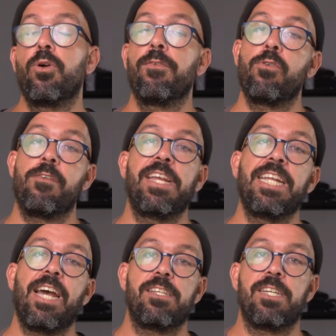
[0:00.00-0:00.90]
or if you have
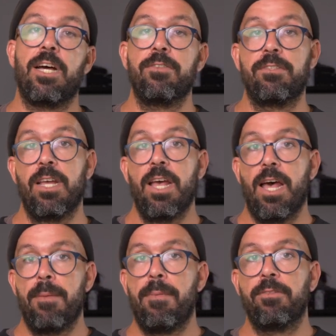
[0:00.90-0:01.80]
any other doubts
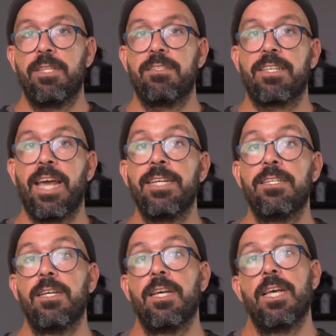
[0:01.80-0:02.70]
about this skate,